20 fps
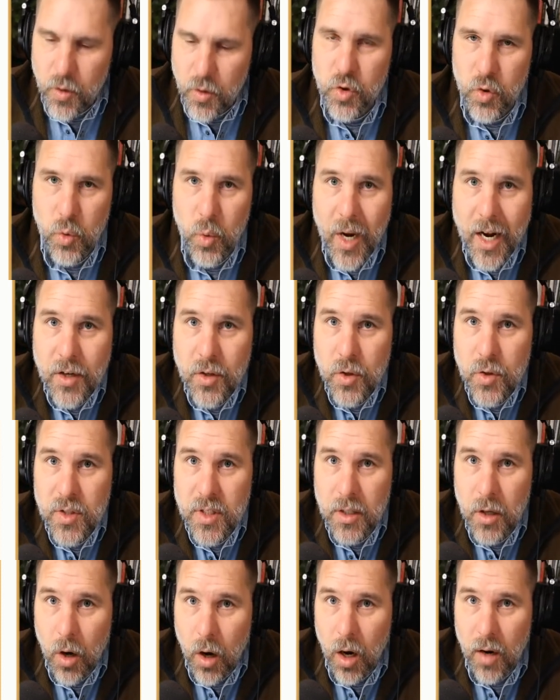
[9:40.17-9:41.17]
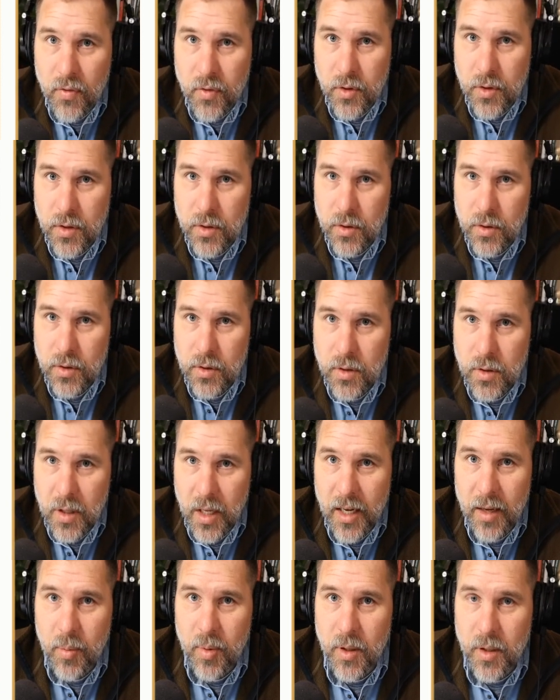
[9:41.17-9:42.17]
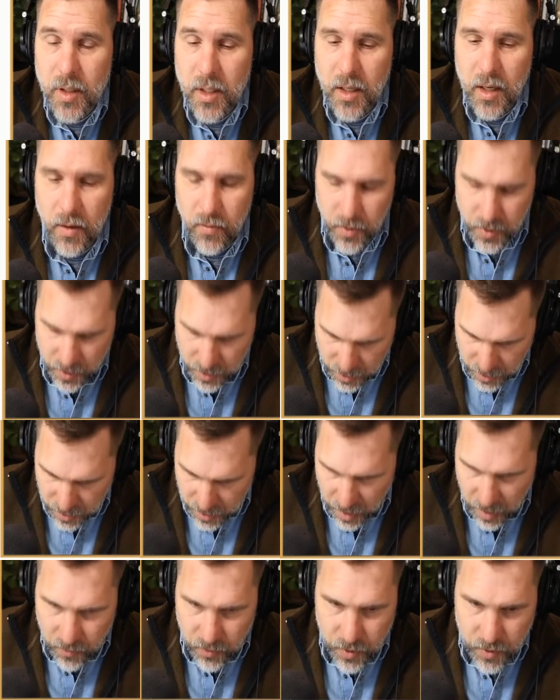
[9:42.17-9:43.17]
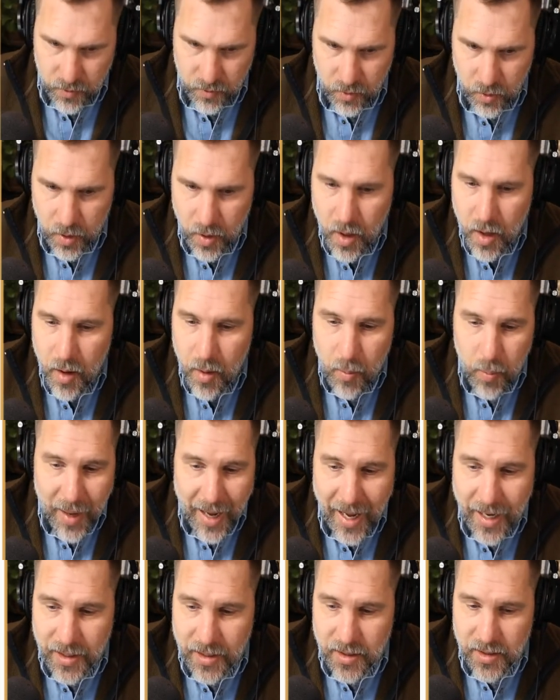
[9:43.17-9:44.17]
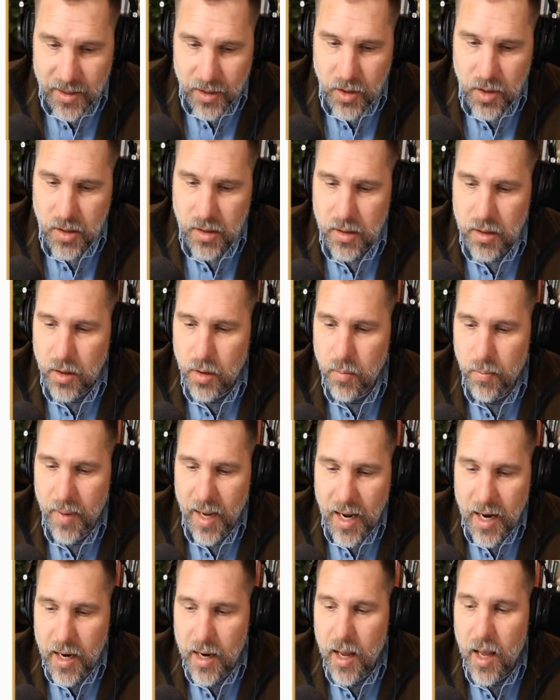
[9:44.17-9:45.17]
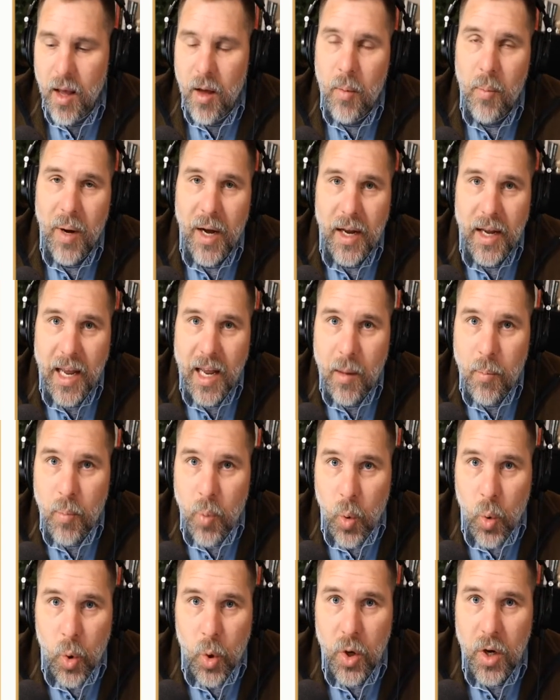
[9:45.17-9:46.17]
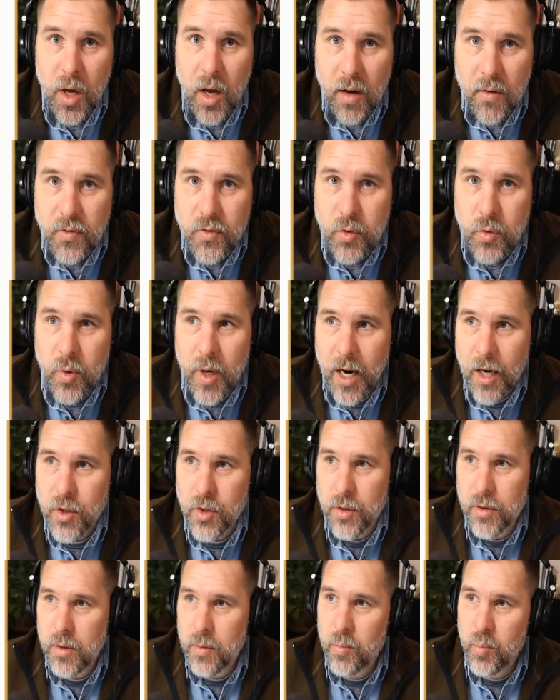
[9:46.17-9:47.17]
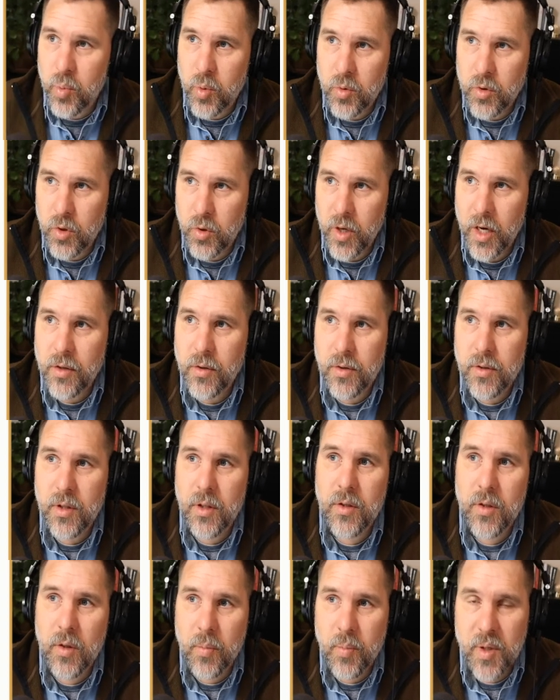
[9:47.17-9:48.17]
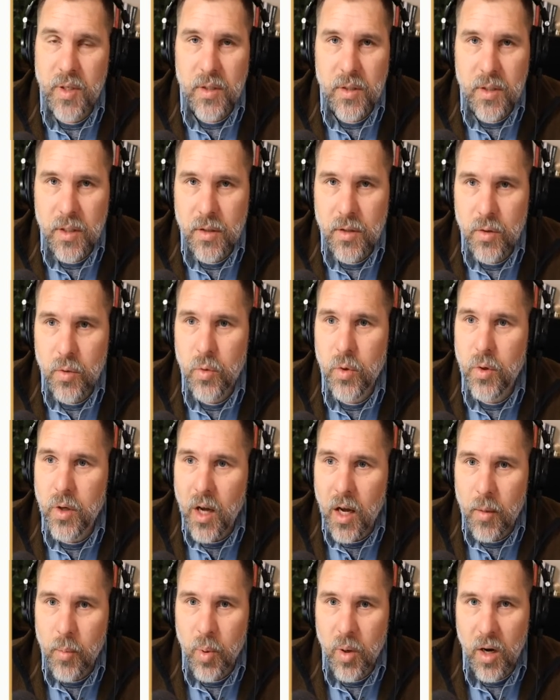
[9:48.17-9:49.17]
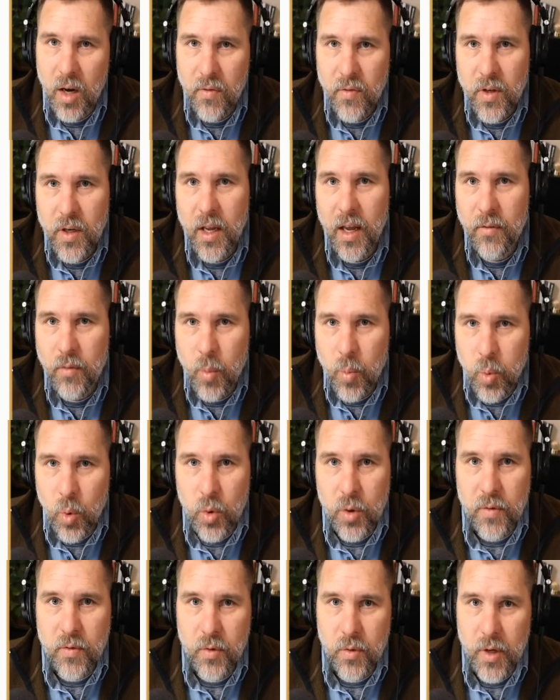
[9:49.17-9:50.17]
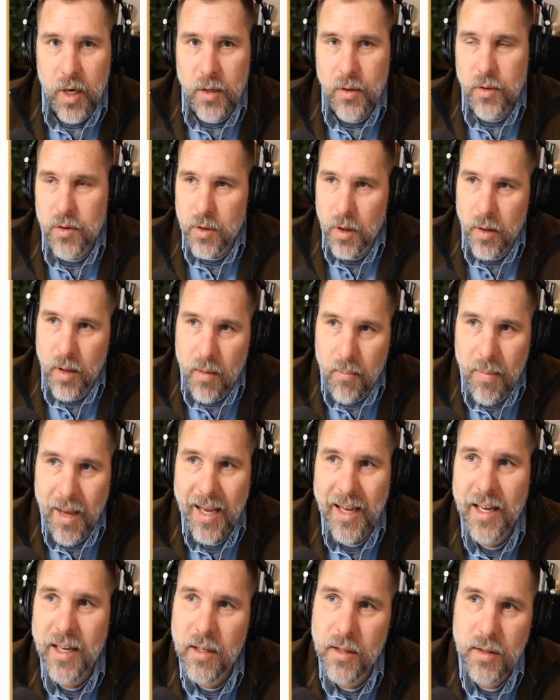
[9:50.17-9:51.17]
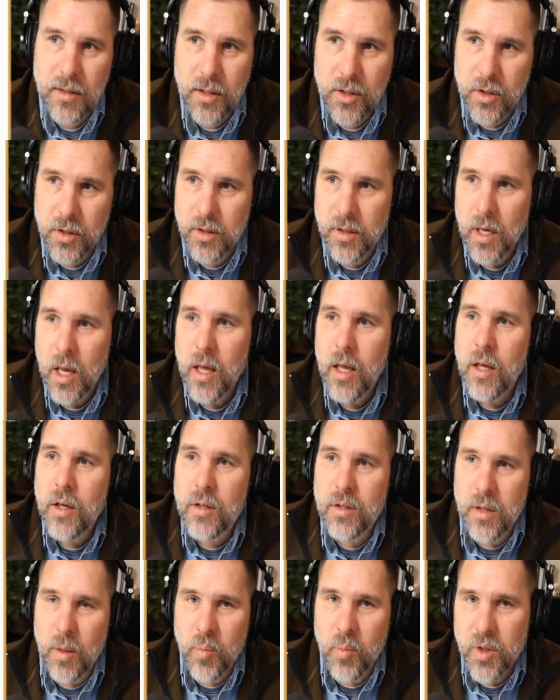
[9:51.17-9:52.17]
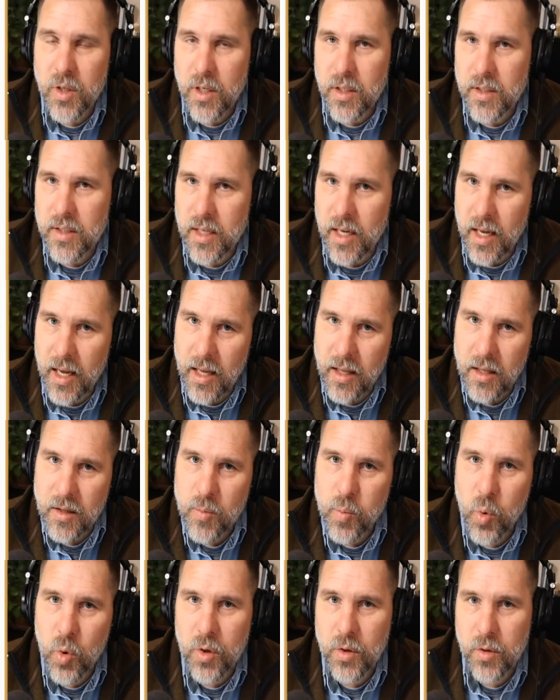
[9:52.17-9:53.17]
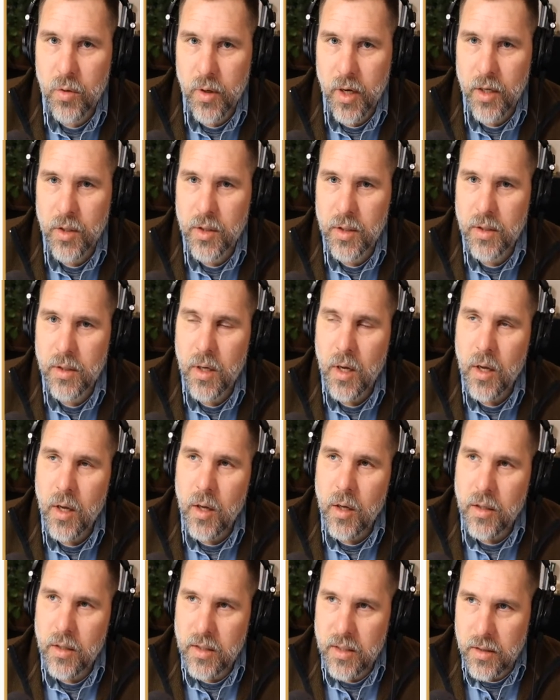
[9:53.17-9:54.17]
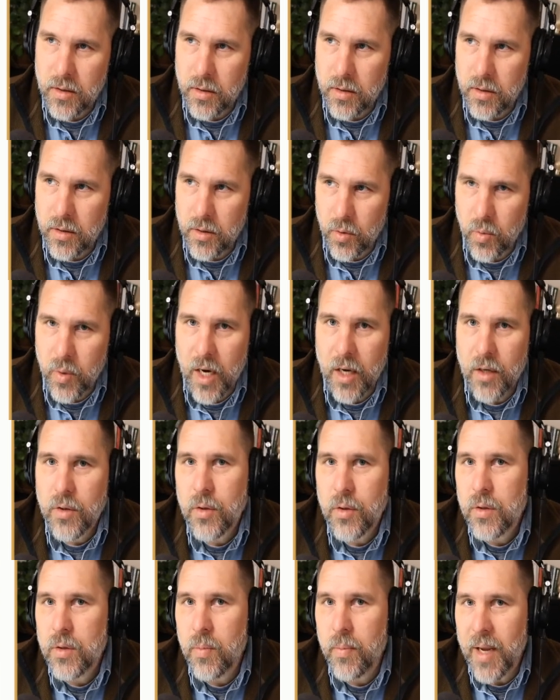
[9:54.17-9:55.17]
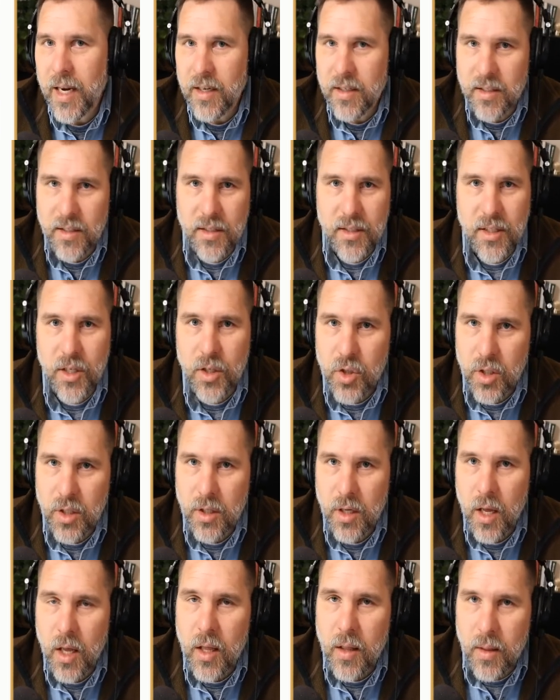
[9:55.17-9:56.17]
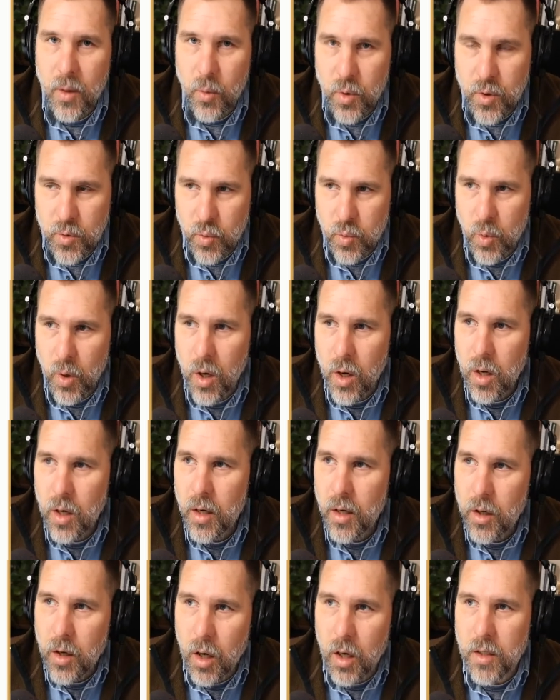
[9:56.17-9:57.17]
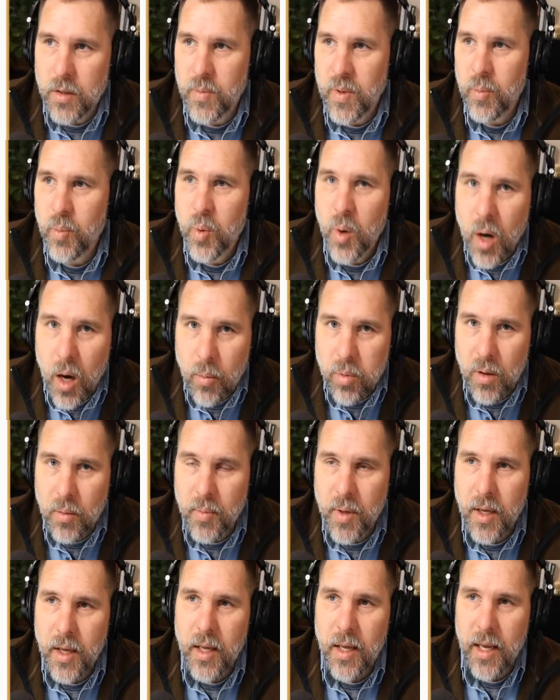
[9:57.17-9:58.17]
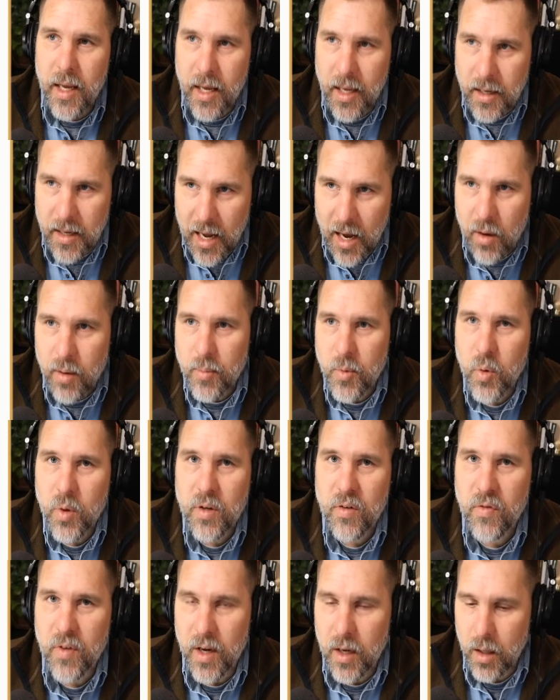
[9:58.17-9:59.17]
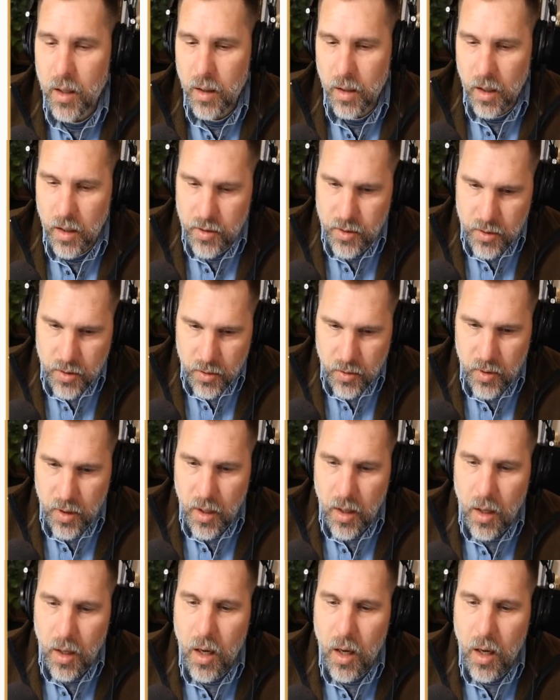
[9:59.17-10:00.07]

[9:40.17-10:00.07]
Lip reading: Directors and officers liability coverage. This is coverage for bad decisions that are made by a board of directors. Does your business or nonprofit have a board of directors? Are they making decisions? Someone could say, hey, this board of directors made a decision that was wrong, caused me problem, and now I'm going to file a lawsuit.